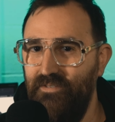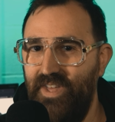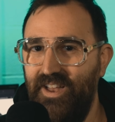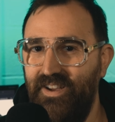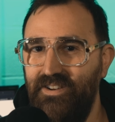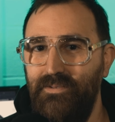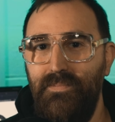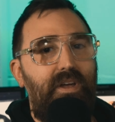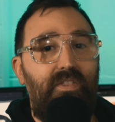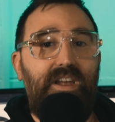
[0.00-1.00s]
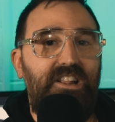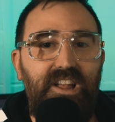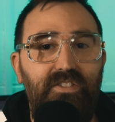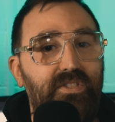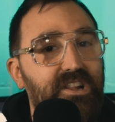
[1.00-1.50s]
of that item. And like I
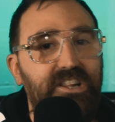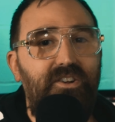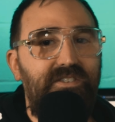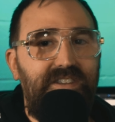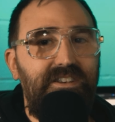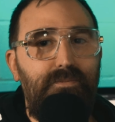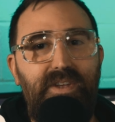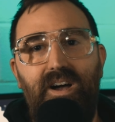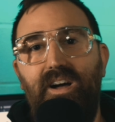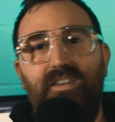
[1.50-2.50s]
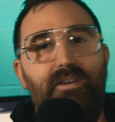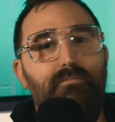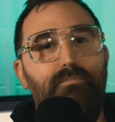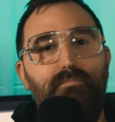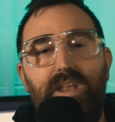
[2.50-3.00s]
said, this is on D&D Beyond. I
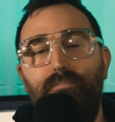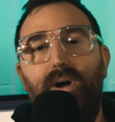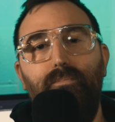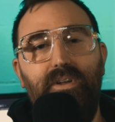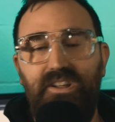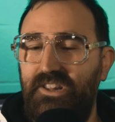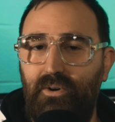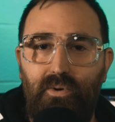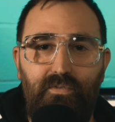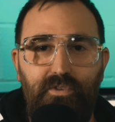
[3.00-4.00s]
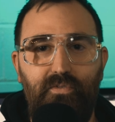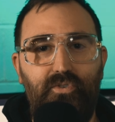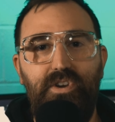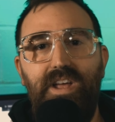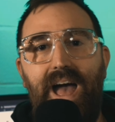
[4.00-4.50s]
made it public, so feel
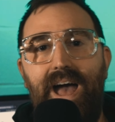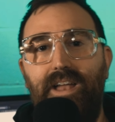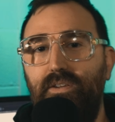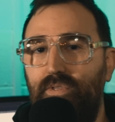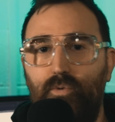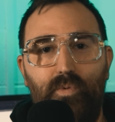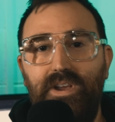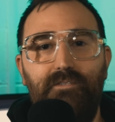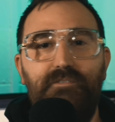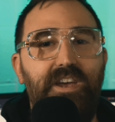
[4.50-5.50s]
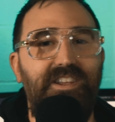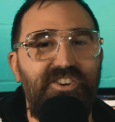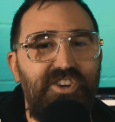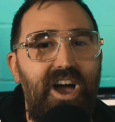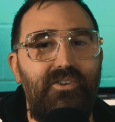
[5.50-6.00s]
free to add the Ring of Fading
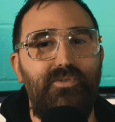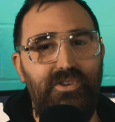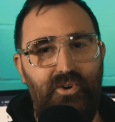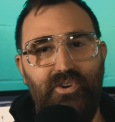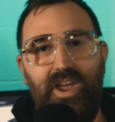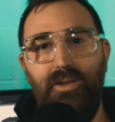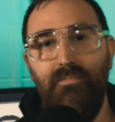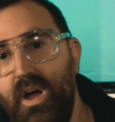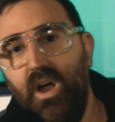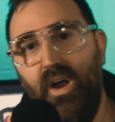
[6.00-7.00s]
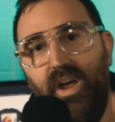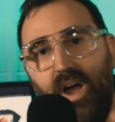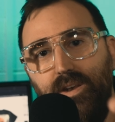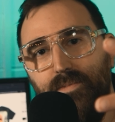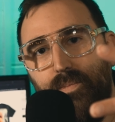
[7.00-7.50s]
Shadow to your game. All right,
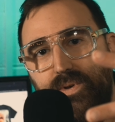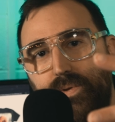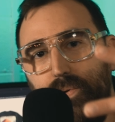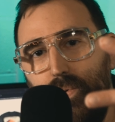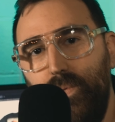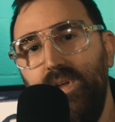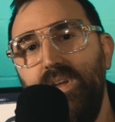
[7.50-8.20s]
item number 2,